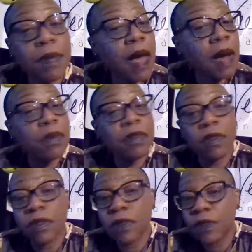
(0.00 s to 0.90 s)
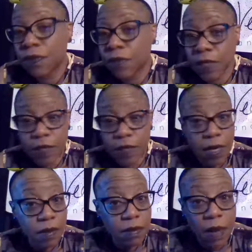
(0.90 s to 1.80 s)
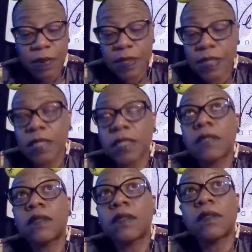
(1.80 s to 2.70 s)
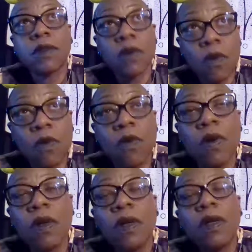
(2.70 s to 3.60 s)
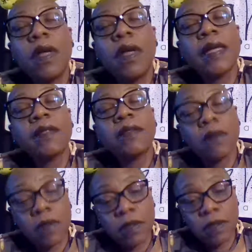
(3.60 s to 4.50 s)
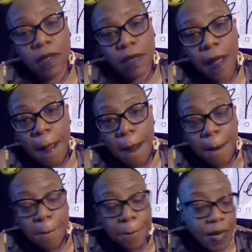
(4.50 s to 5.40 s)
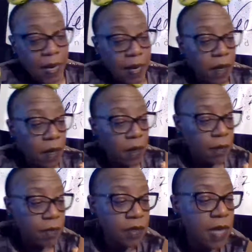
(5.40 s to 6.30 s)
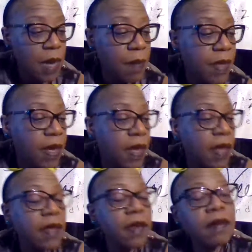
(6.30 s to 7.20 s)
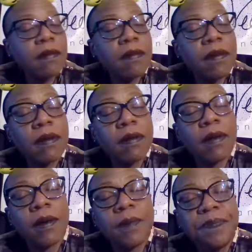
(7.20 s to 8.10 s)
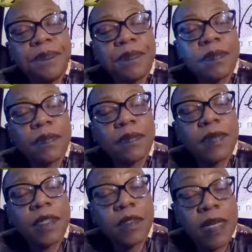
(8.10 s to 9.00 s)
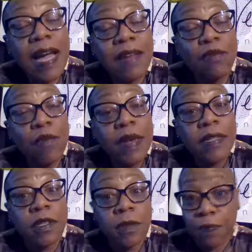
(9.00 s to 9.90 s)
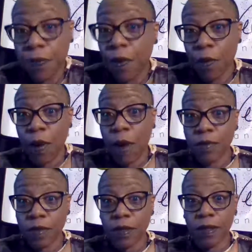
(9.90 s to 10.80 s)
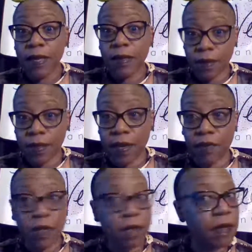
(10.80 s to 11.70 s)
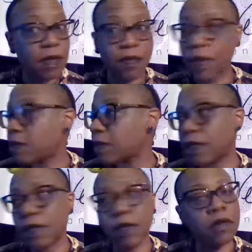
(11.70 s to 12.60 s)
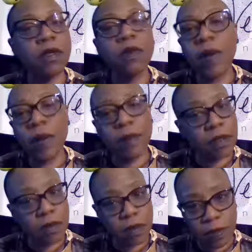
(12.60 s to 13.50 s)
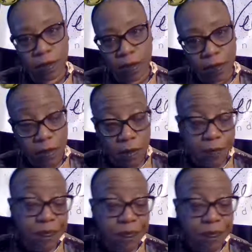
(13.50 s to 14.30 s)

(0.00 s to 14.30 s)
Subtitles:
but I was just so freaking tired. I was so exhausted by the time that I, you know, gotten ready to the part where I was going to, like, get ready to make the video. I was like, there was no way I'm going to do this tonight. So